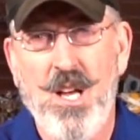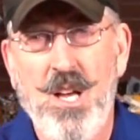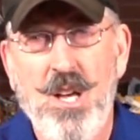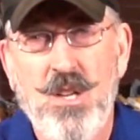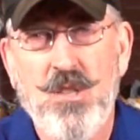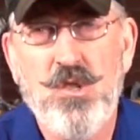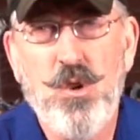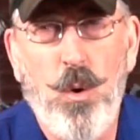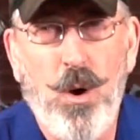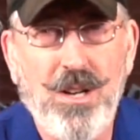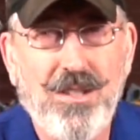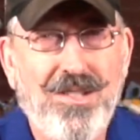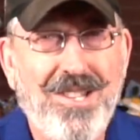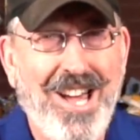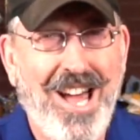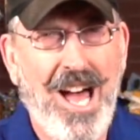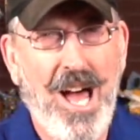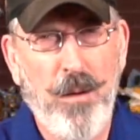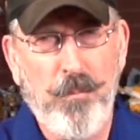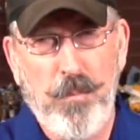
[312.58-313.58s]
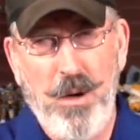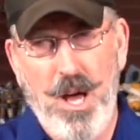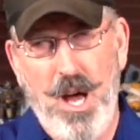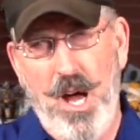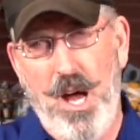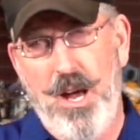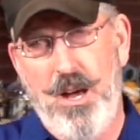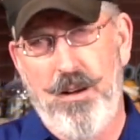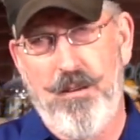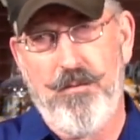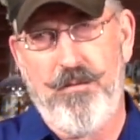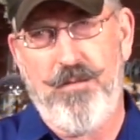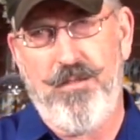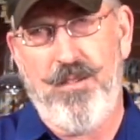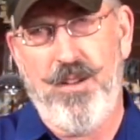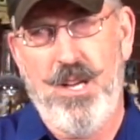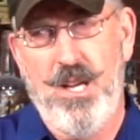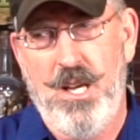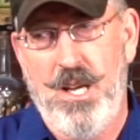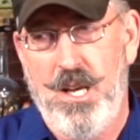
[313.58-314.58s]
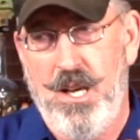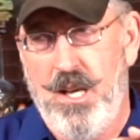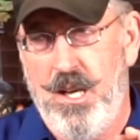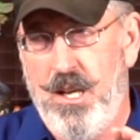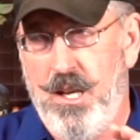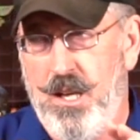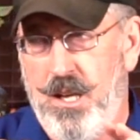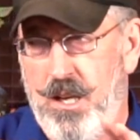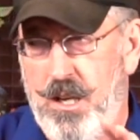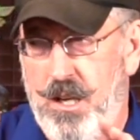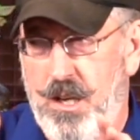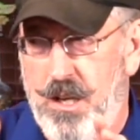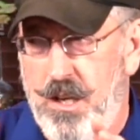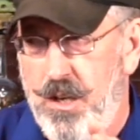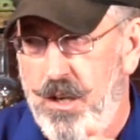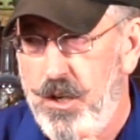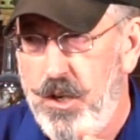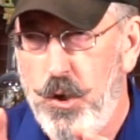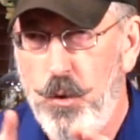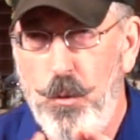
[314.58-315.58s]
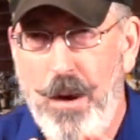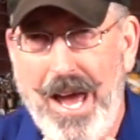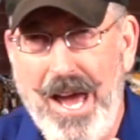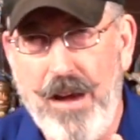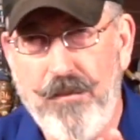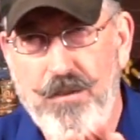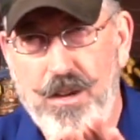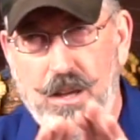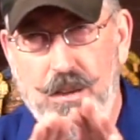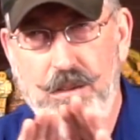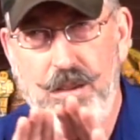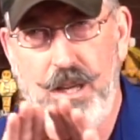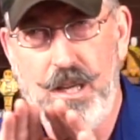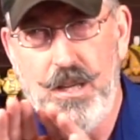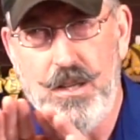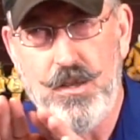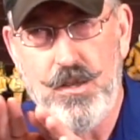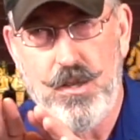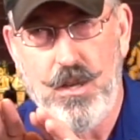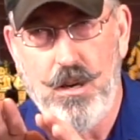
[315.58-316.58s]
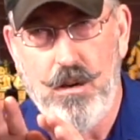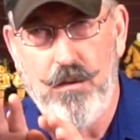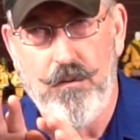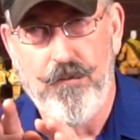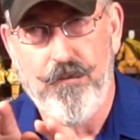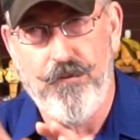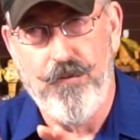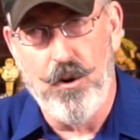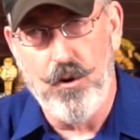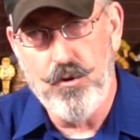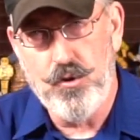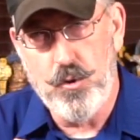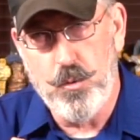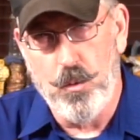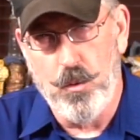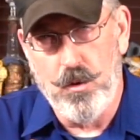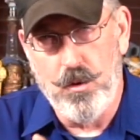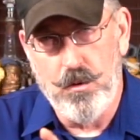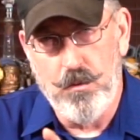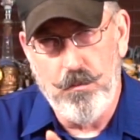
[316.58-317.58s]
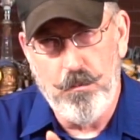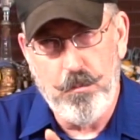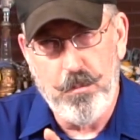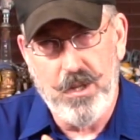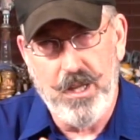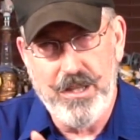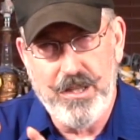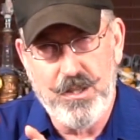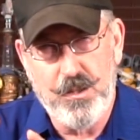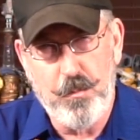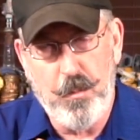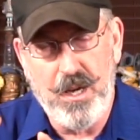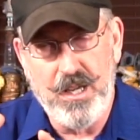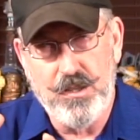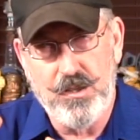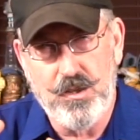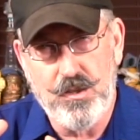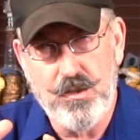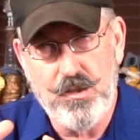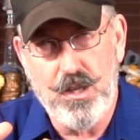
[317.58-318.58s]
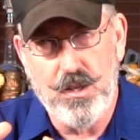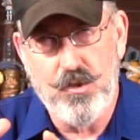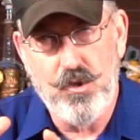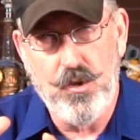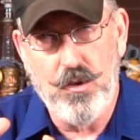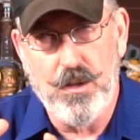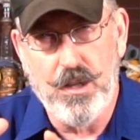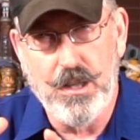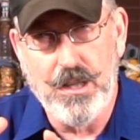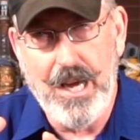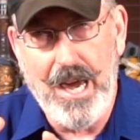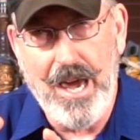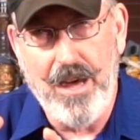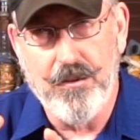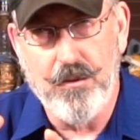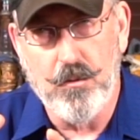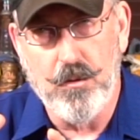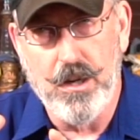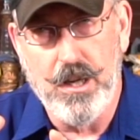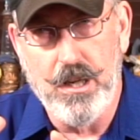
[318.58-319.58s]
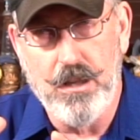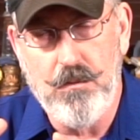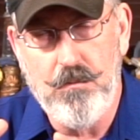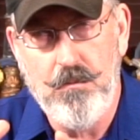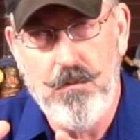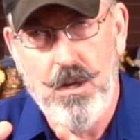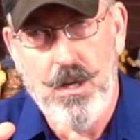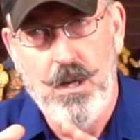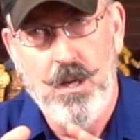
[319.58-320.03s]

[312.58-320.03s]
So on top of you having these virtual play spaces that you can gather in,